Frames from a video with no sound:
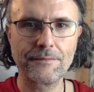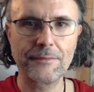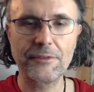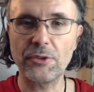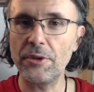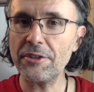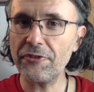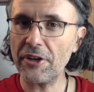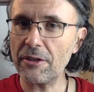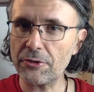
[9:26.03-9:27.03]
So in this
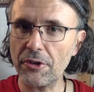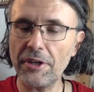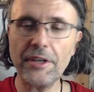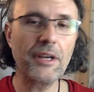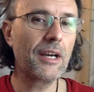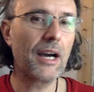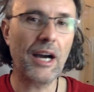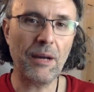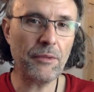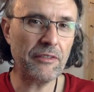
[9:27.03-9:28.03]
final drawing,
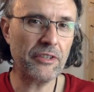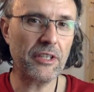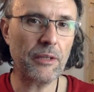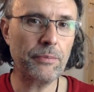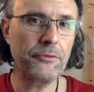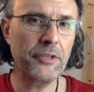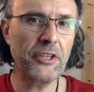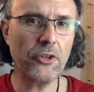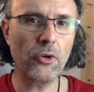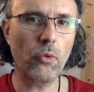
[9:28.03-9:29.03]
I'm leaving it up to
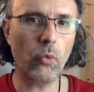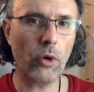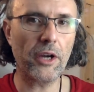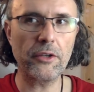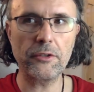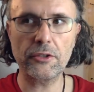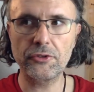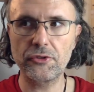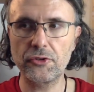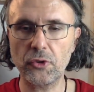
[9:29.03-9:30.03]
you what your
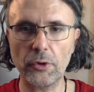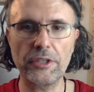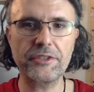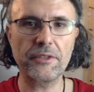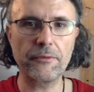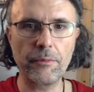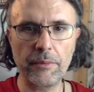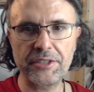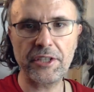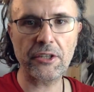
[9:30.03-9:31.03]
choice of
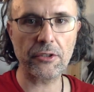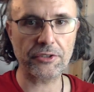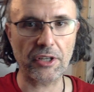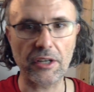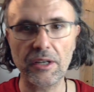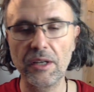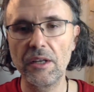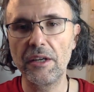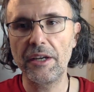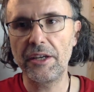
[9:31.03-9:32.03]
materials are.
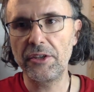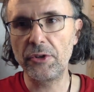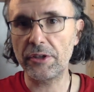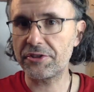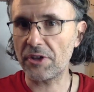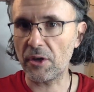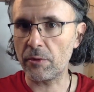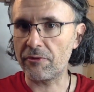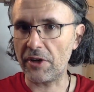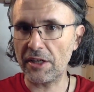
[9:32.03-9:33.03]
You can start with
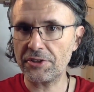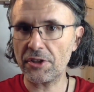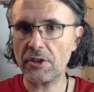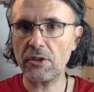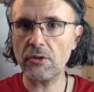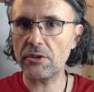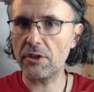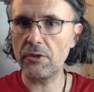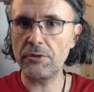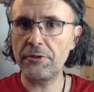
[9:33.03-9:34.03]
vine charcoal,
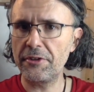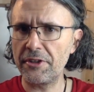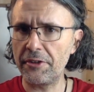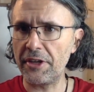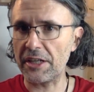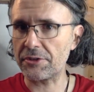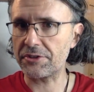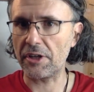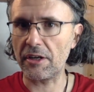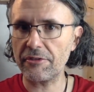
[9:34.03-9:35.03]
go to the extra
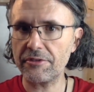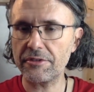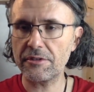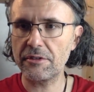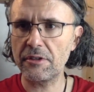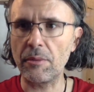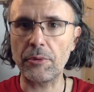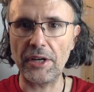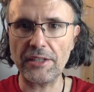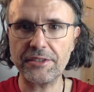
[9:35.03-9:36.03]
soft
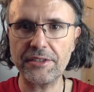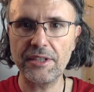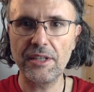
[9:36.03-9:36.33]
compressed,